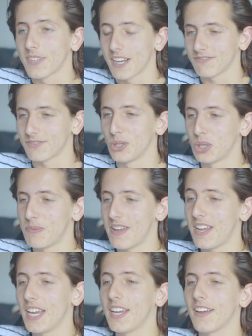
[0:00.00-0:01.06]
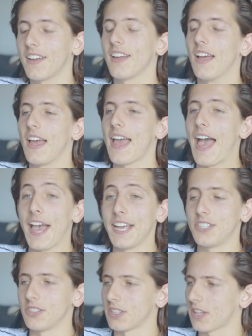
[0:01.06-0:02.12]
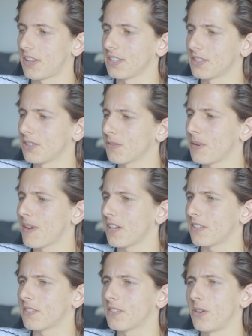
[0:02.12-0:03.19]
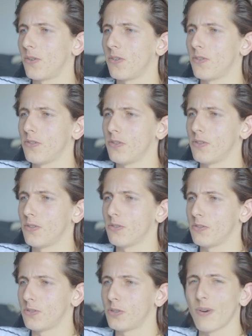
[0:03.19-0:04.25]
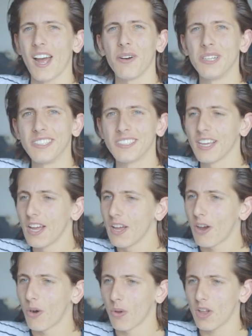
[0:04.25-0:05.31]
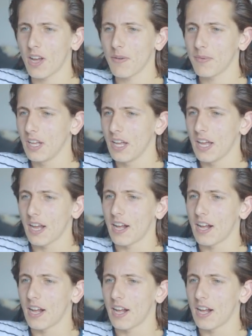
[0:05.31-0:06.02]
that took me ages. I think that took me about two hours all up.